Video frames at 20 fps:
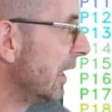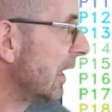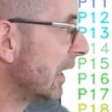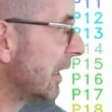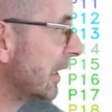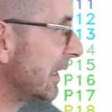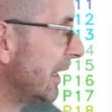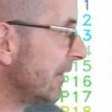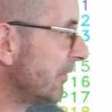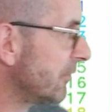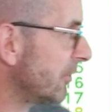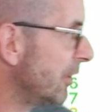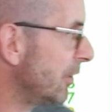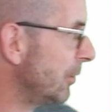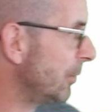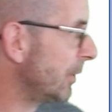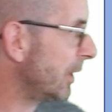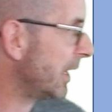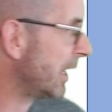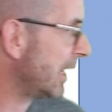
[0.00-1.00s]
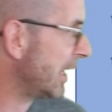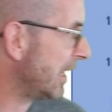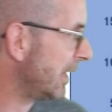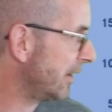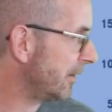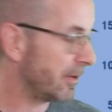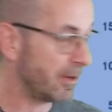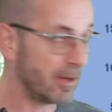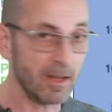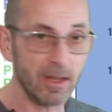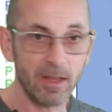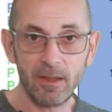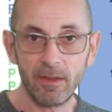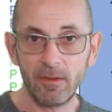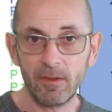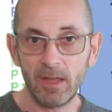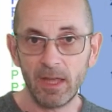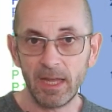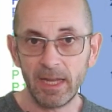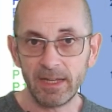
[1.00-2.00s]
Glasgow, and
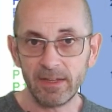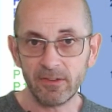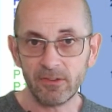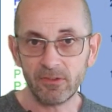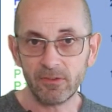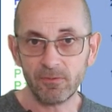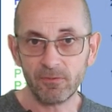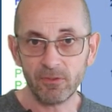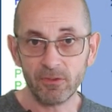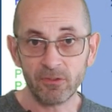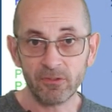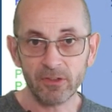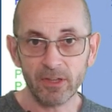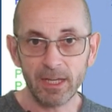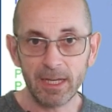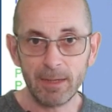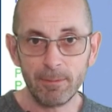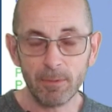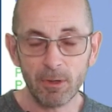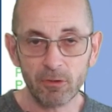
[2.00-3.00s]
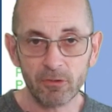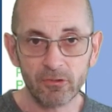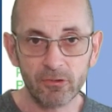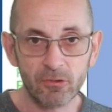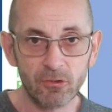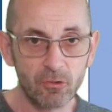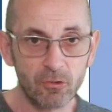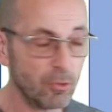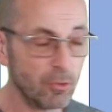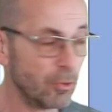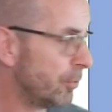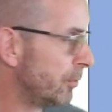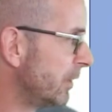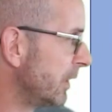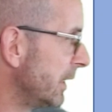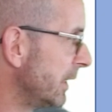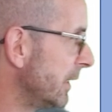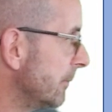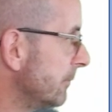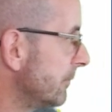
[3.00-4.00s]
it's the same
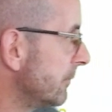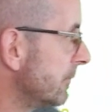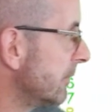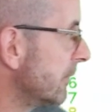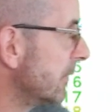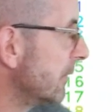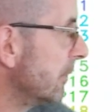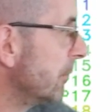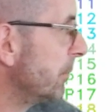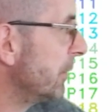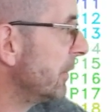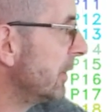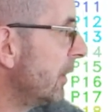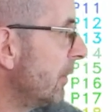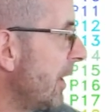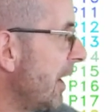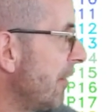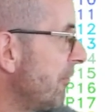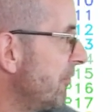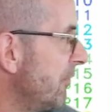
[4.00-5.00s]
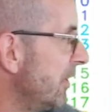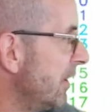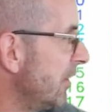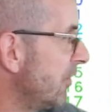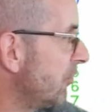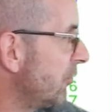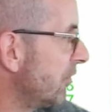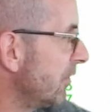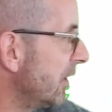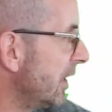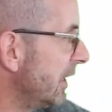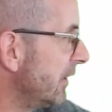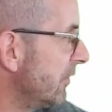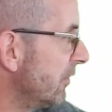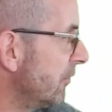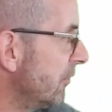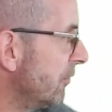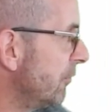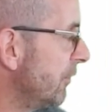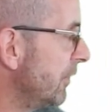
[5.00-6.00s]
story. Below average,
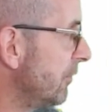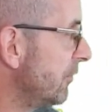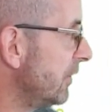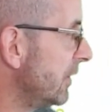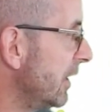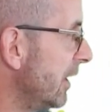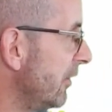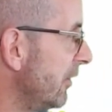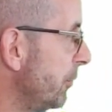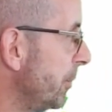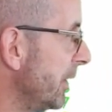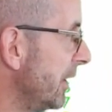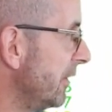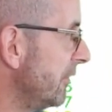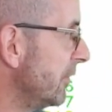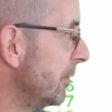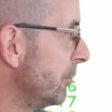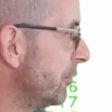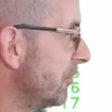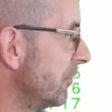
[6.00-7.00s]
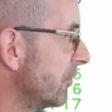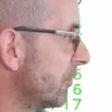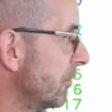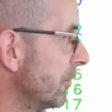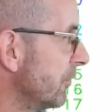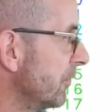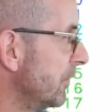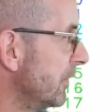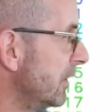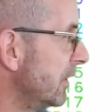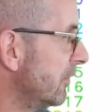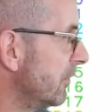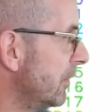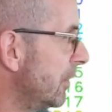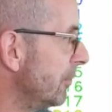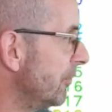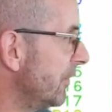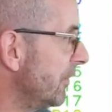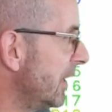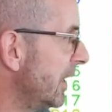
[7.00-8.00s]
850 HPA temperatures across the
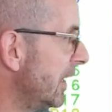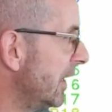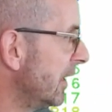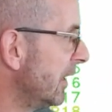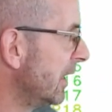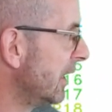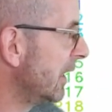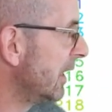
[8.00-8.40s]
top there,